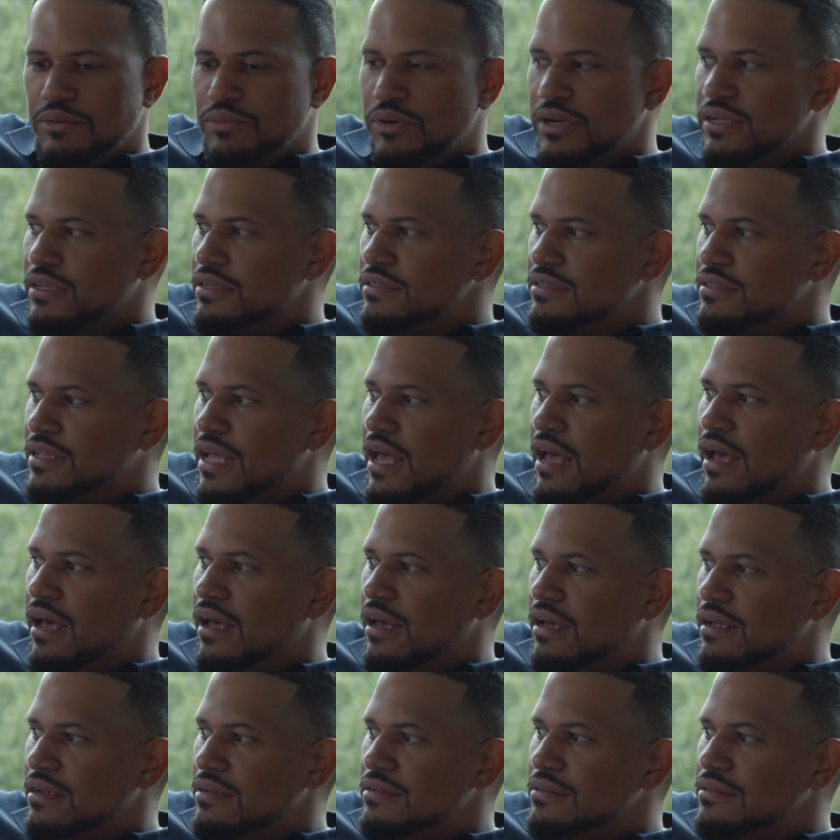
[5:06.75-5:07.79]
Ricky's
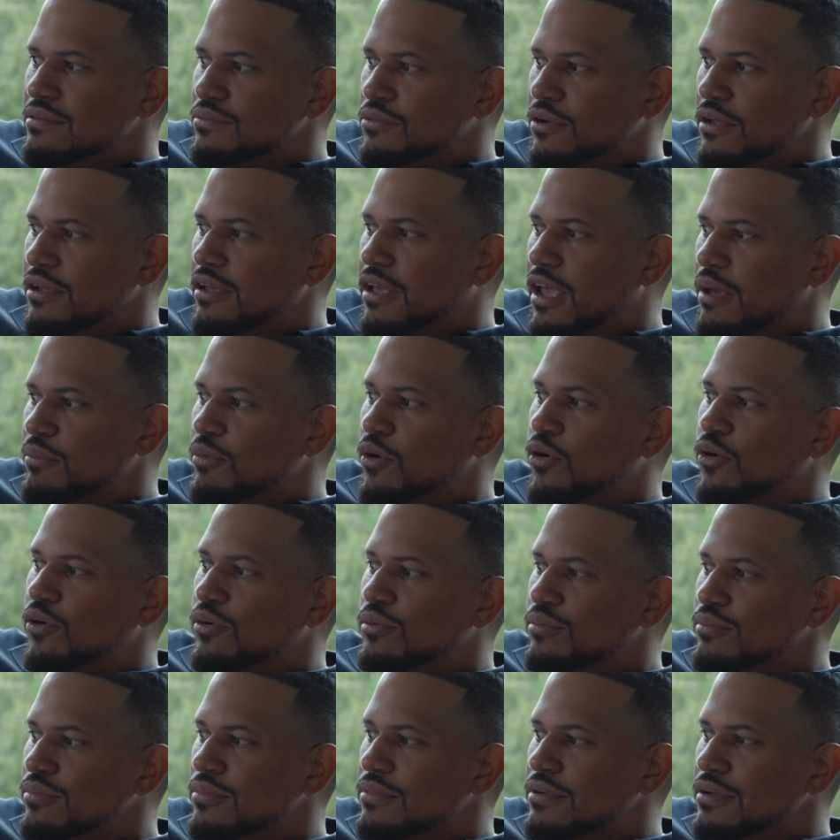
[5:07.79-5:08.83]
dad, when he came
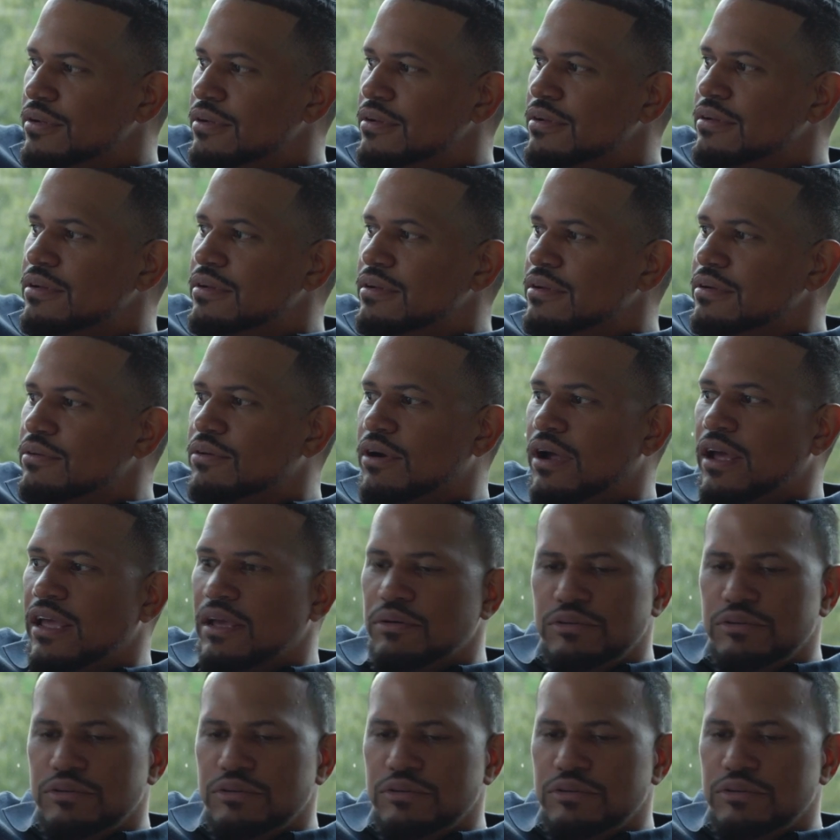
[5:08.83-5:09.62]
home, right?